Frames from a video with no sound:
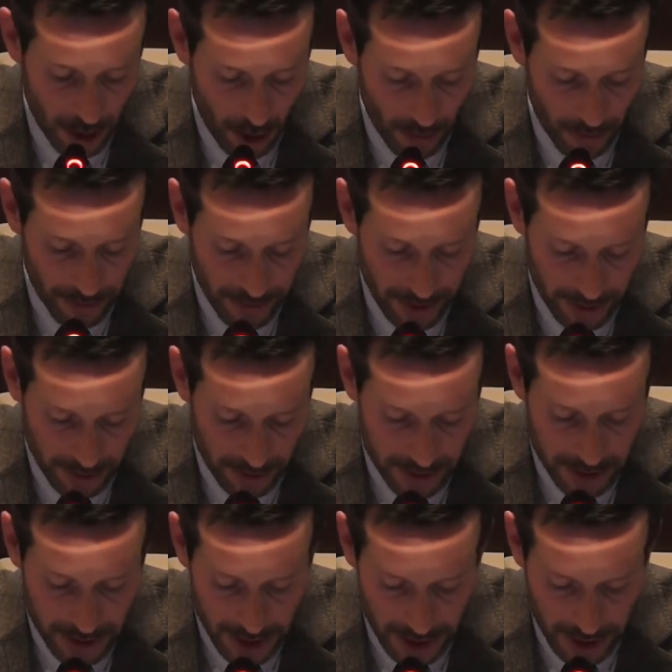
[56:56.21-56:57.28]
other than the
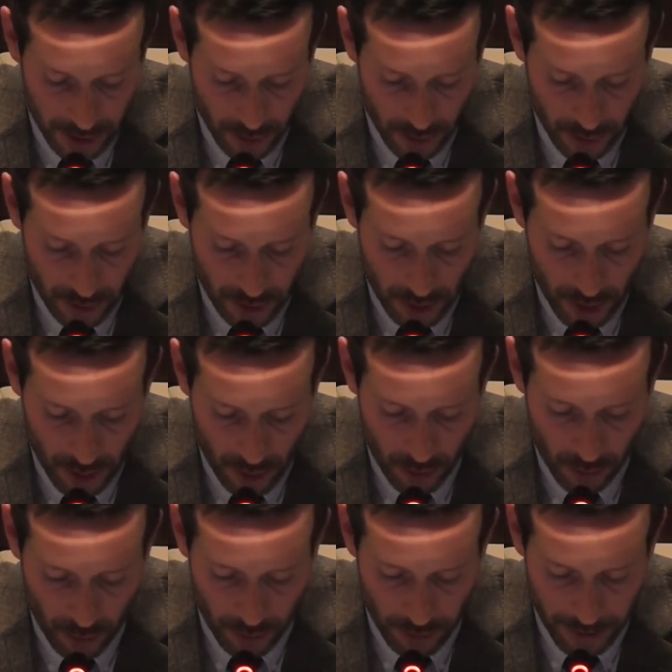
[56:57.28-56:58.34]
state whose law
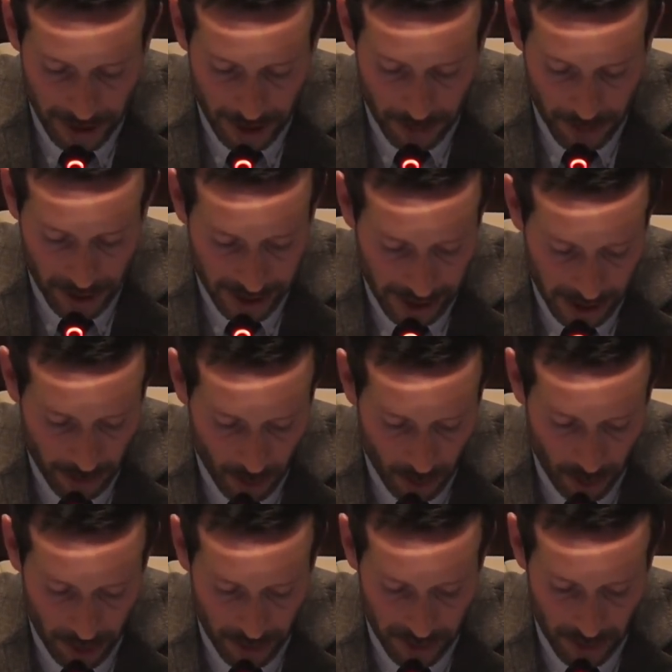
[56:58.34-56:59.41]
would be
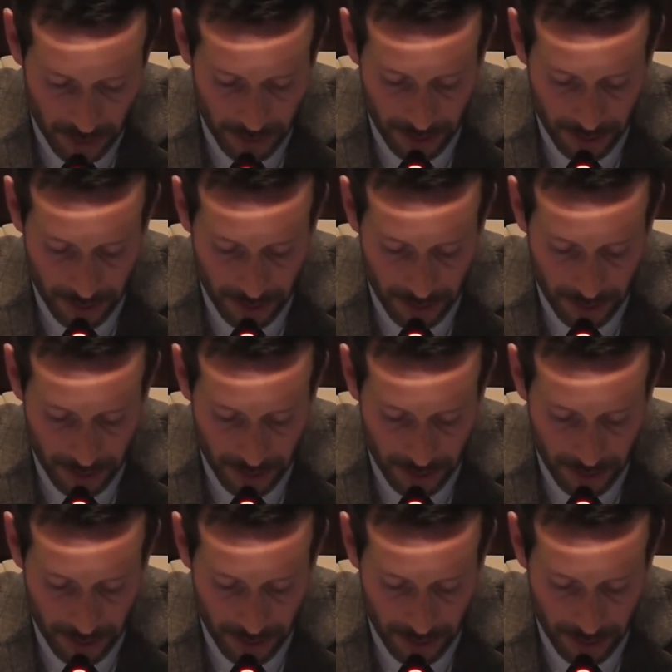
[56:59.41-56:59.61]
applicable under